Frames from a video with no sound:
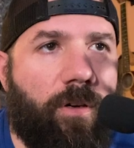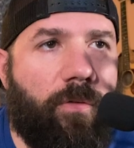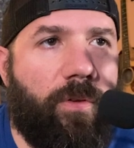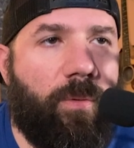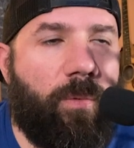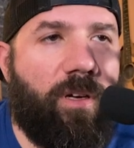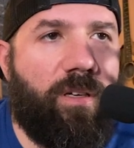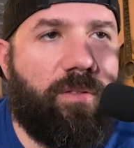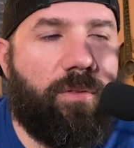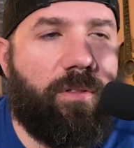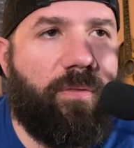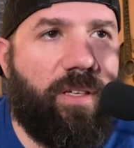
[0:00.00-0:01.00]
if you want to
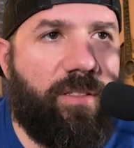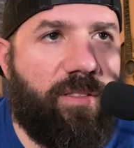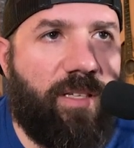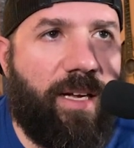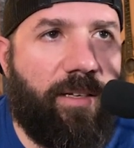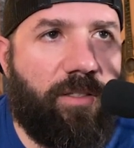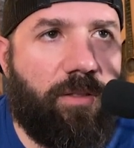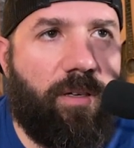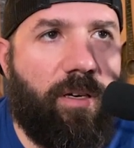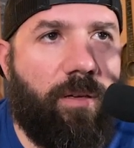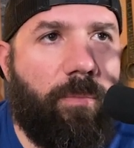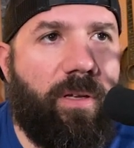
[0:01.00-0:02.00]
sort of
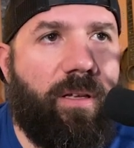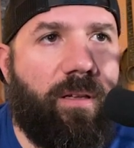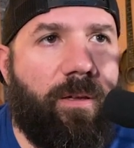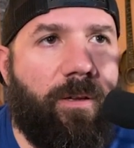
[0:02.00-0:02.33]
exaggerate a bit,